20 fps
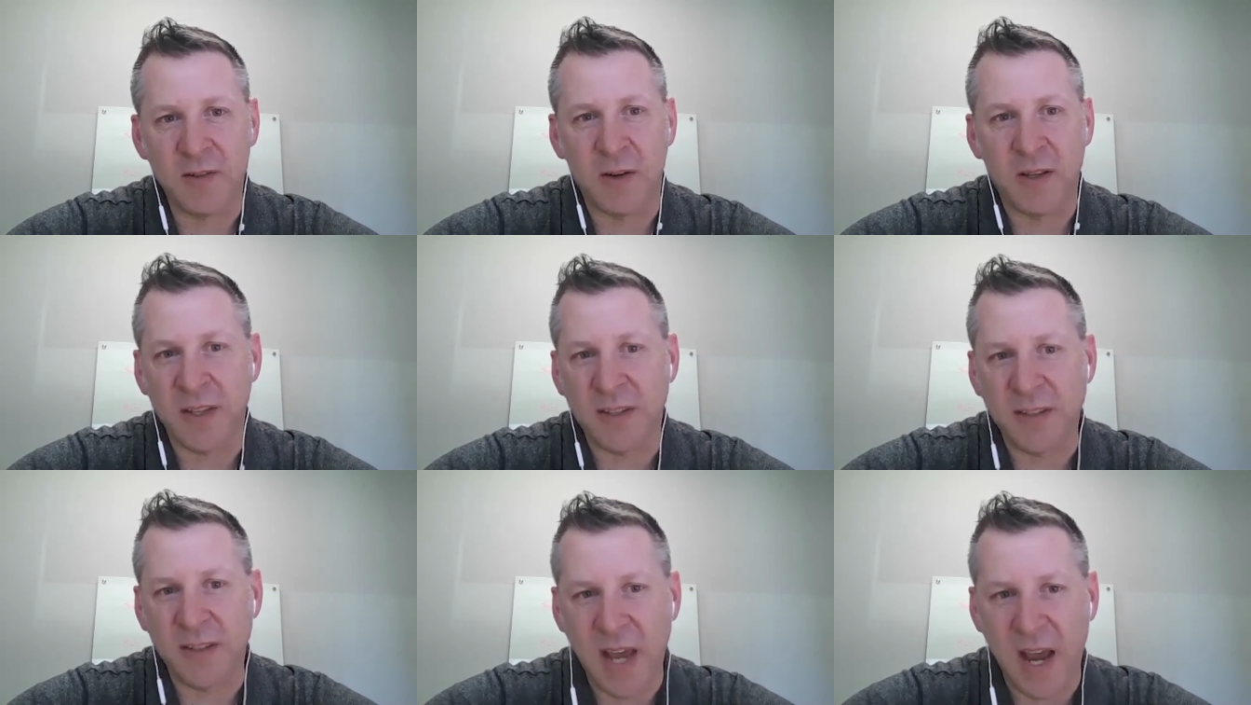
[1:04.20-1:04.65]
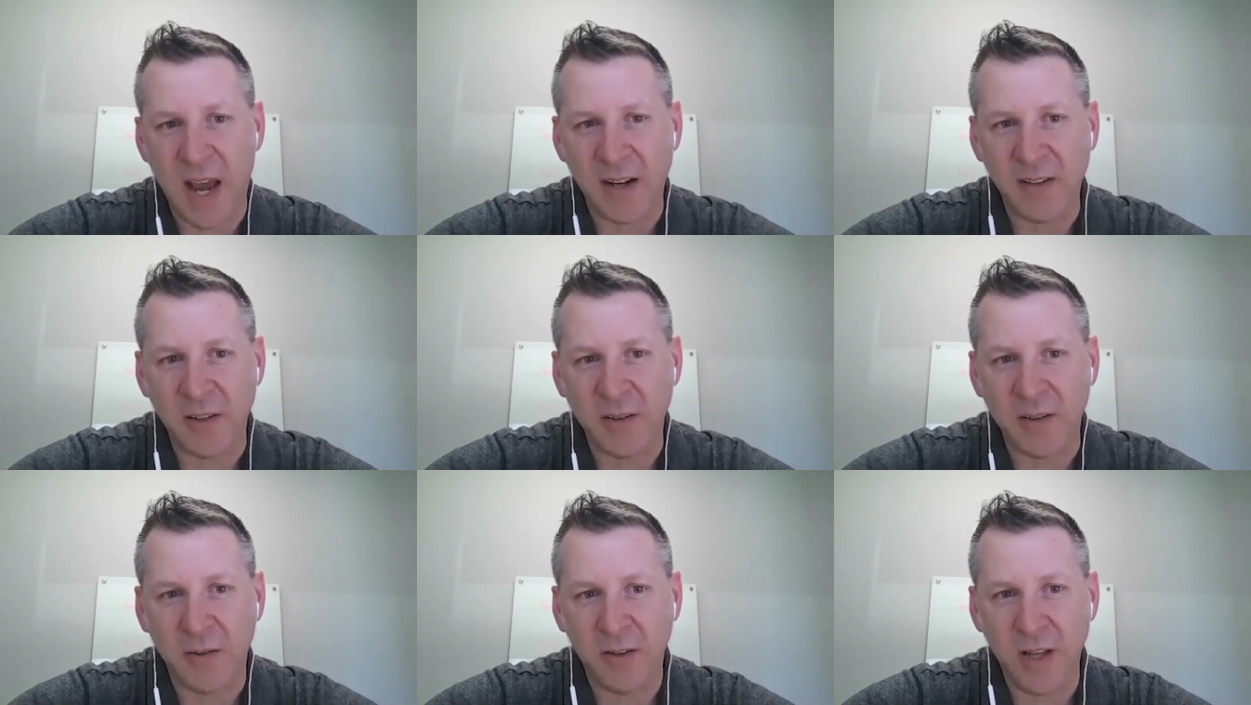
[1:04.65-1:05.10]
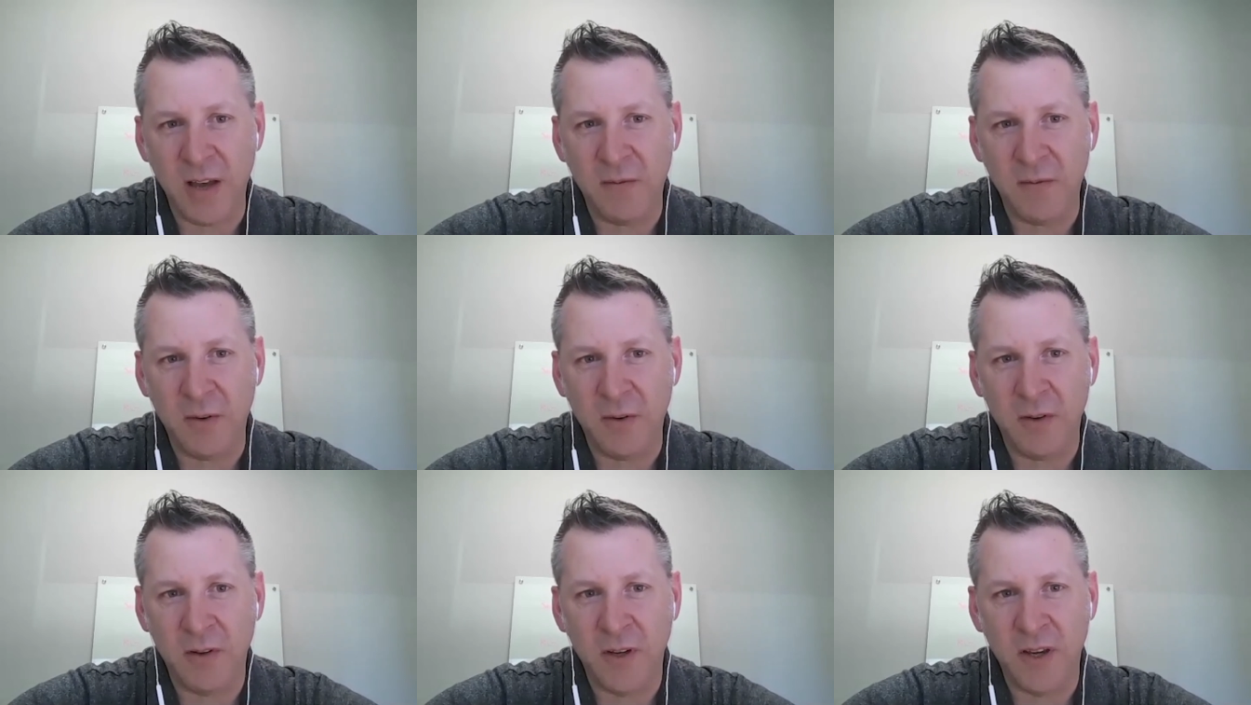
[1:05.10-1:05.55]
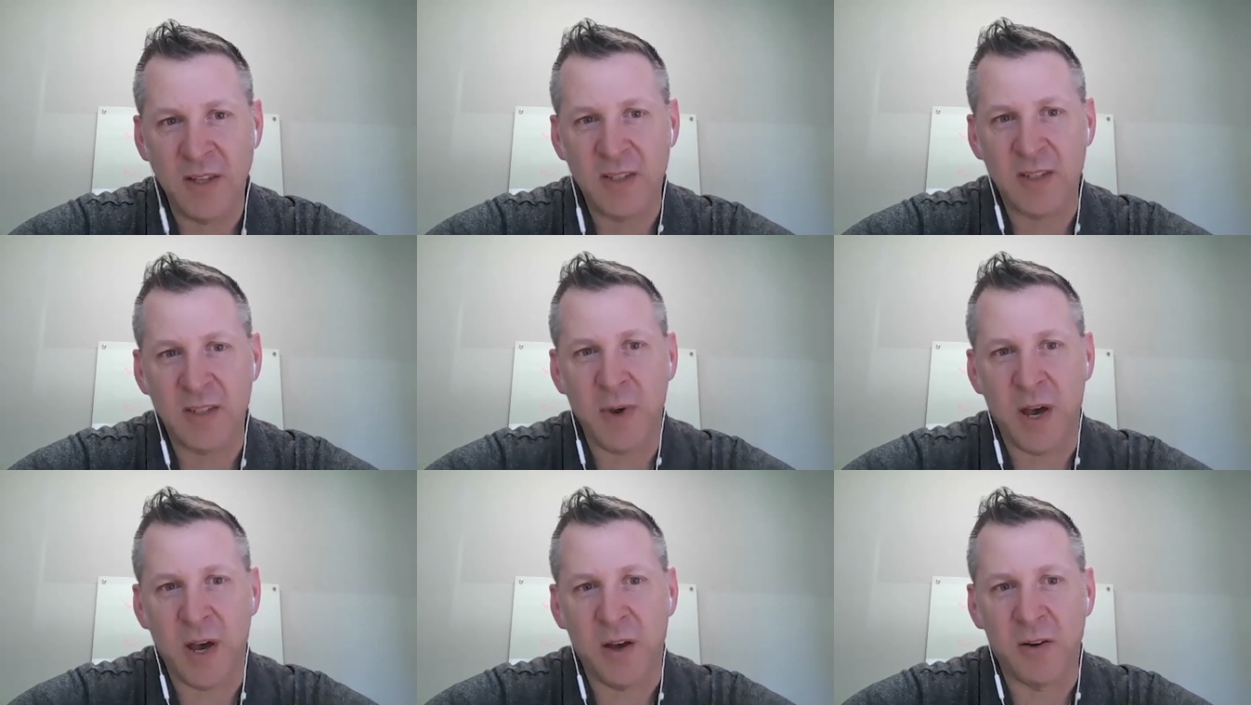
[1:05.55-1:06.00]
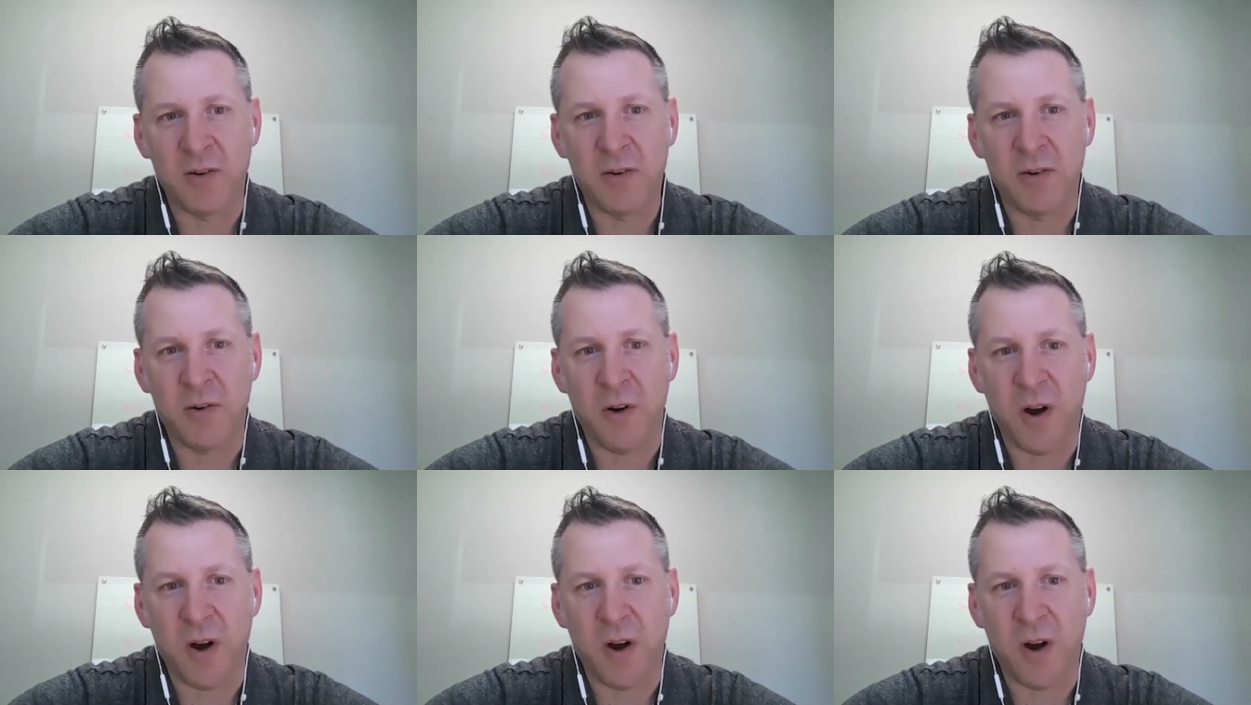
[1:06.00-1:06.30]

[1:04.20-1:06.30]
So, at the tactical level, it's about